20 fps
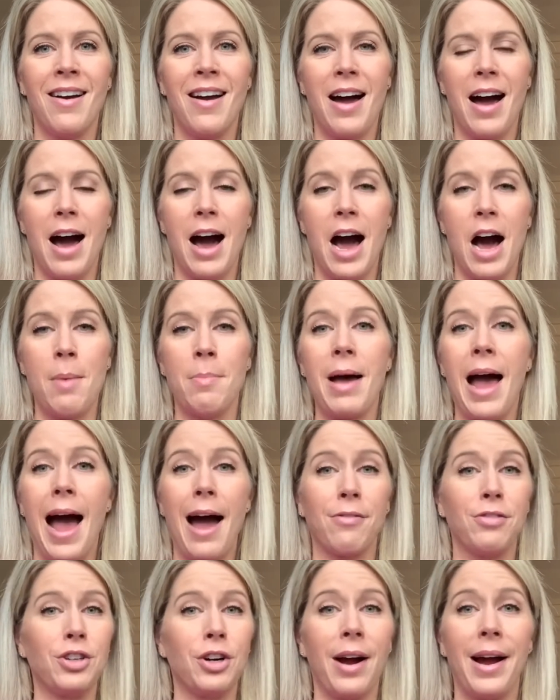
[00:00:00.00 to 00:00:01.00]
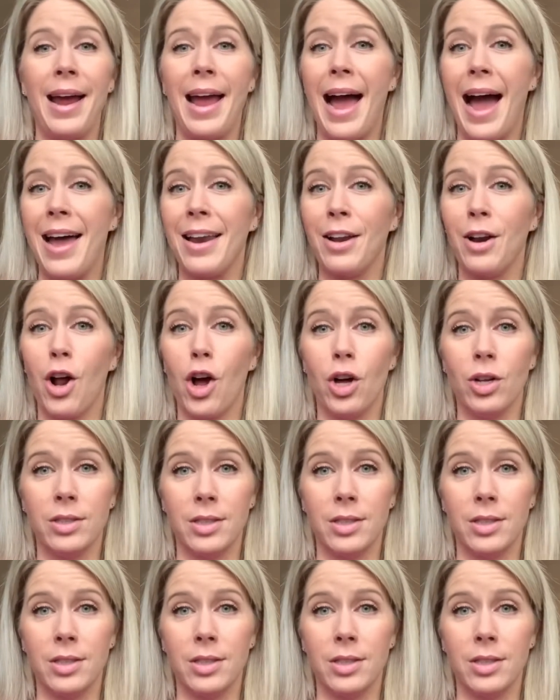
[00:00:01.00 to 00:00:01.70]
after I had it all